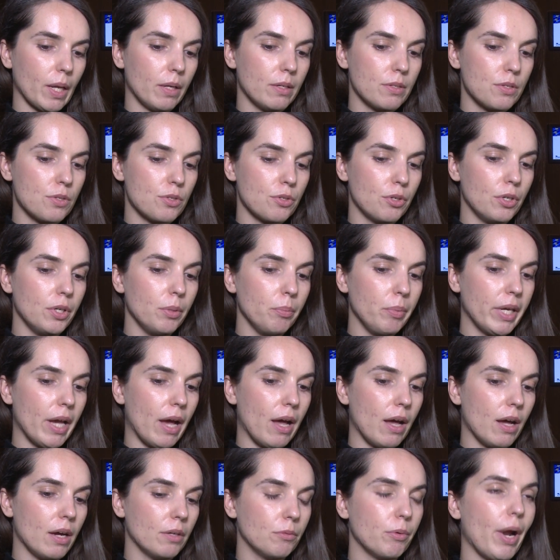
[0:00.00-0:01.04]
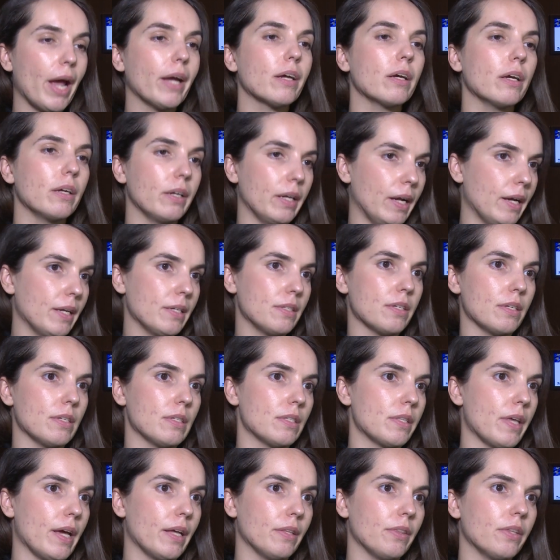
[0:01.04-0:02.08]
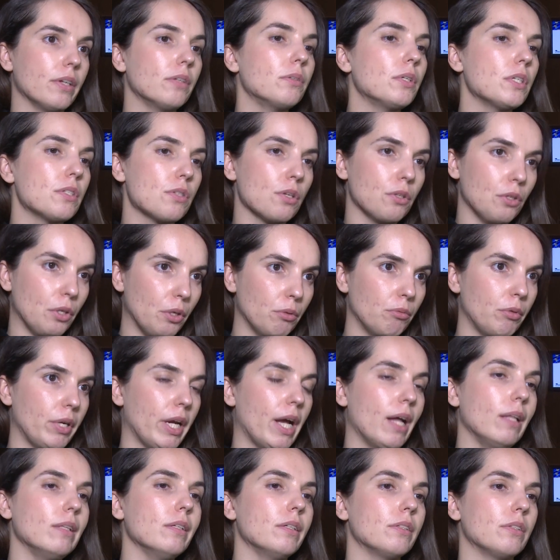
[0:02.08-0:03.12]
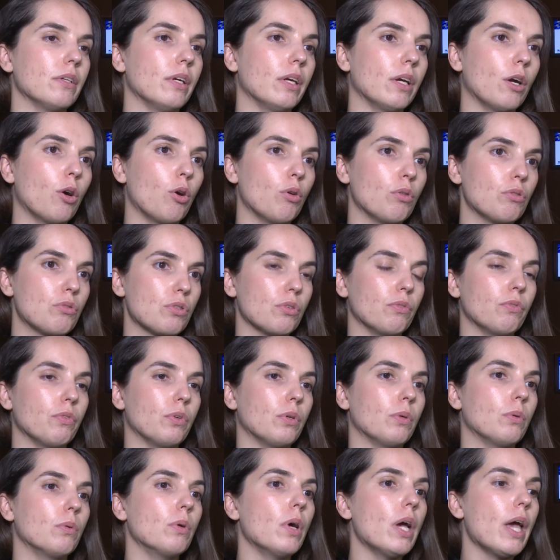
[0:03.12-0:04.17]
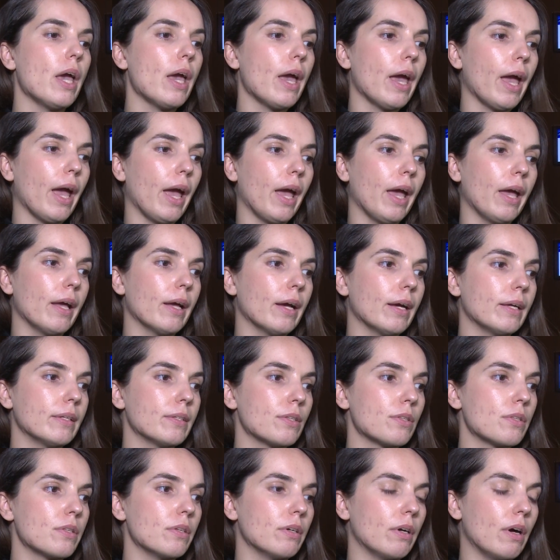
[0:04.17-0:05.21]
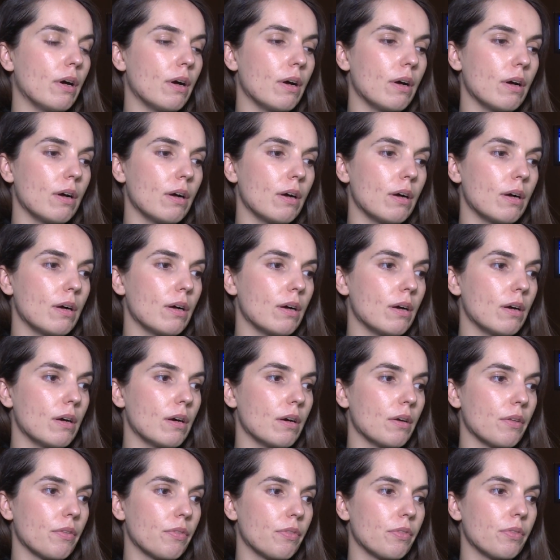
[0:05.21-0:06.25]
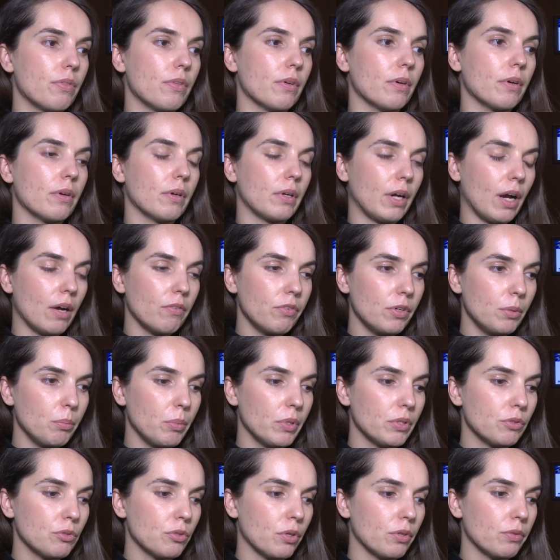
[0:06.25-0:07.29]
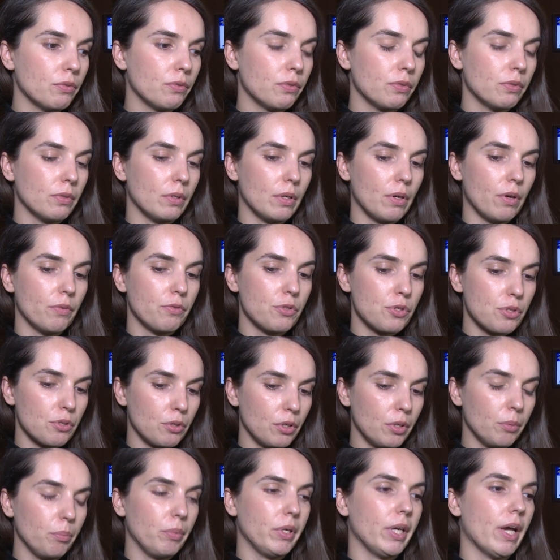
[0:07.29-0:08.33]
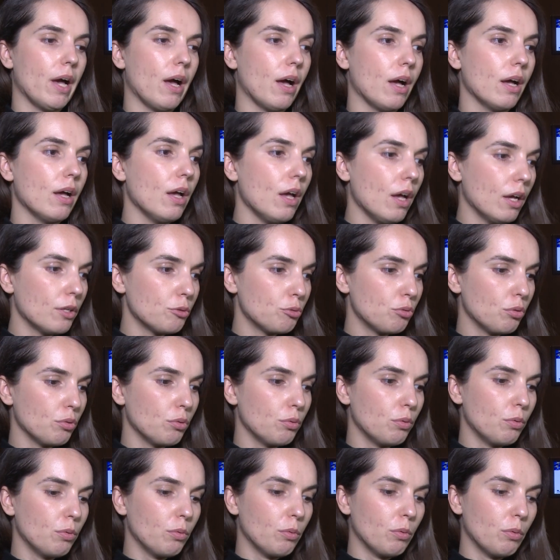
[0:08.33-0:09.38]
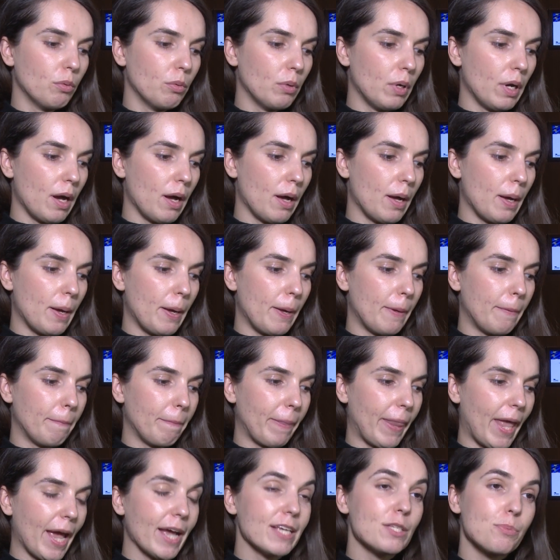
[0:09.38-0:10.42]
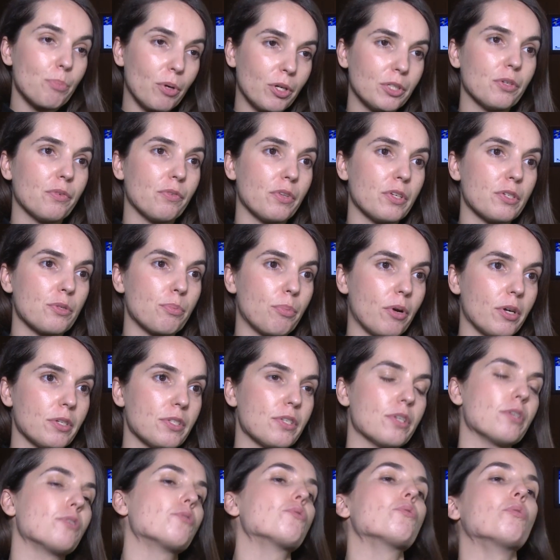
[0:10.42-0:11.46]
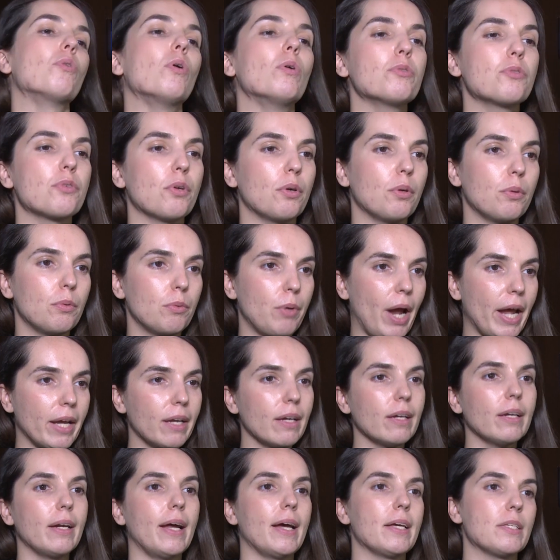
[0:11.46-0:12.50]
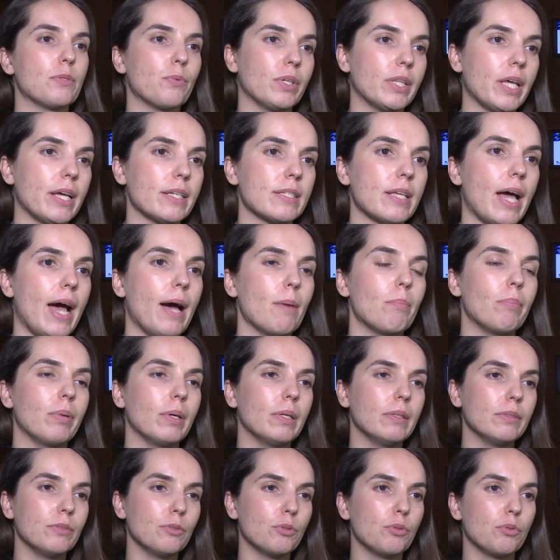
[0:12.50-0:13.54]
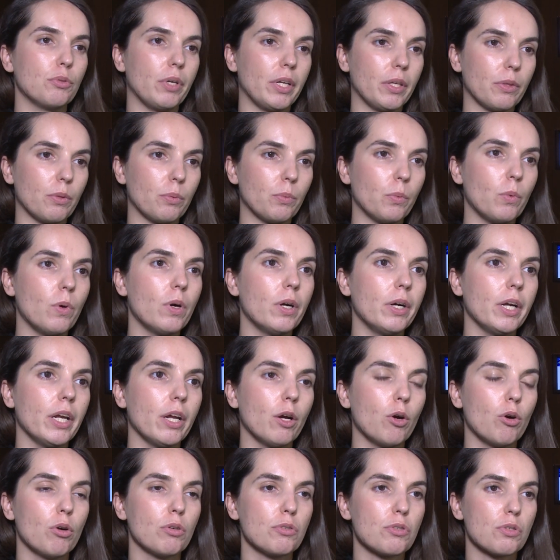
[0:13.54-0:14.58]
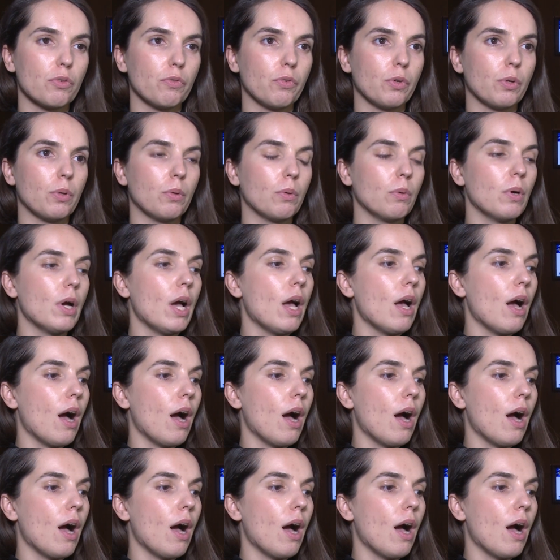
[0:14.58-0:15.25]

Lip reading: Serbia recognizes that there is a new reality in Kosovo, and the government of Serbia, to as part of this process, to also recognize what has happened during the war in Kosovo